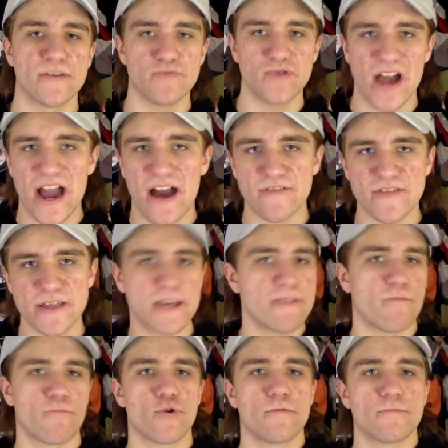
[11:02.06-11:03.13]
playoffs. Hasn't
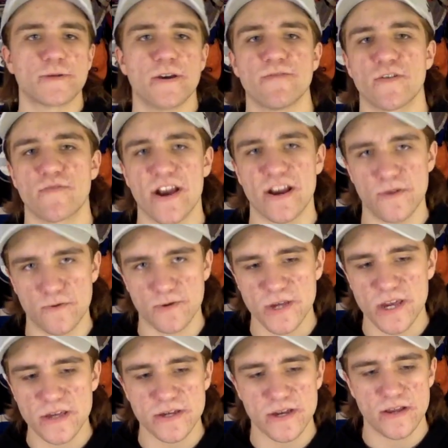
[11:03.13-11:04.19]
even proved himself in the regular
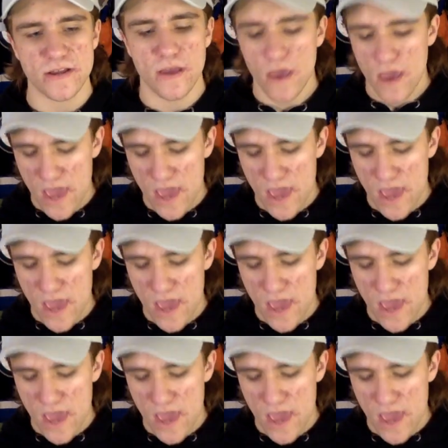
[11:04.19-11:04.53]
season.